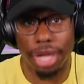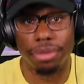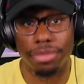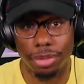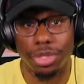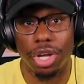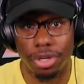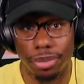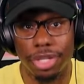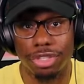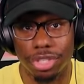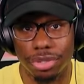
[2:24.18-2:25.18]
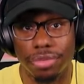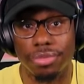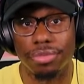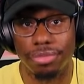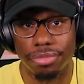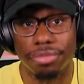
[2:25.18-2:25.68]
Yep, I'm talking about you.
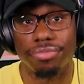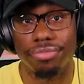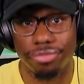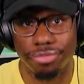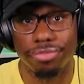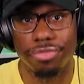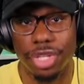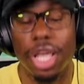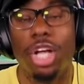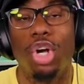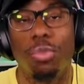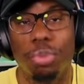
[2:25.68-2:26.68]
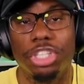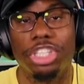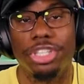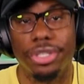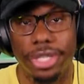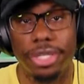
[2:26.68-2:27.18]
Mm-hmm. Go brush
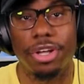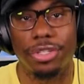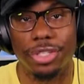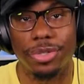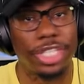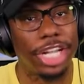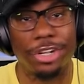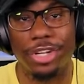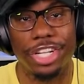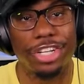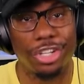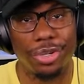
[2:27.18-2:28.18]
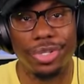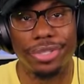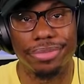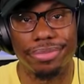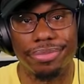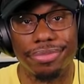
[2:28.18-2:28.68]
your teeth also, because I know you didn't do it.
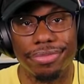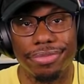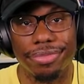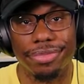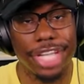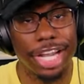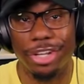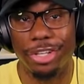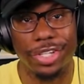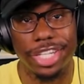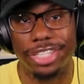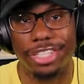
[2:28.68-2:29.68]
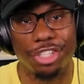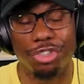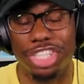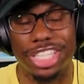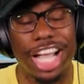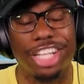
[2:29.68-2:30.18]
I know you didn't. You
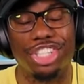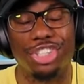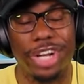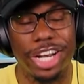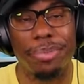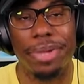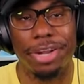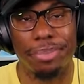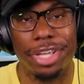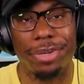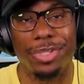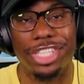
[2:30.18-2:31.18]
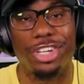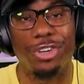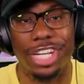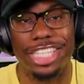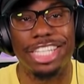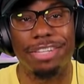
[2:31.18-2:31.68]
just got straight up out of bed with your
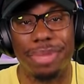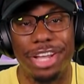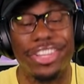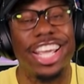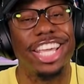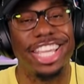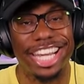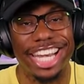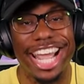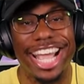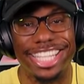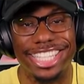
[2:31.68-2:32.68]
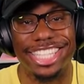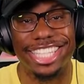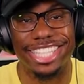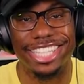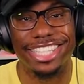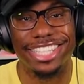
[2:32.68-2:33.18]
crusty mouth. You're
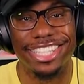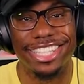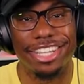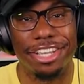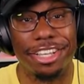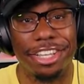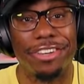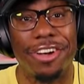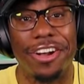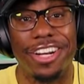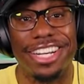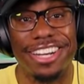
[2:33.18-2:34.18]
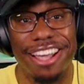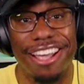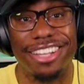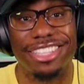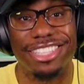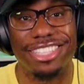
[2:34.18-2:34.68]
nasty. You are
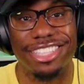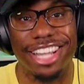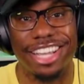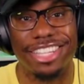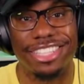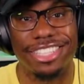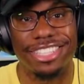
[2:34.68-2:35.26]
nasty.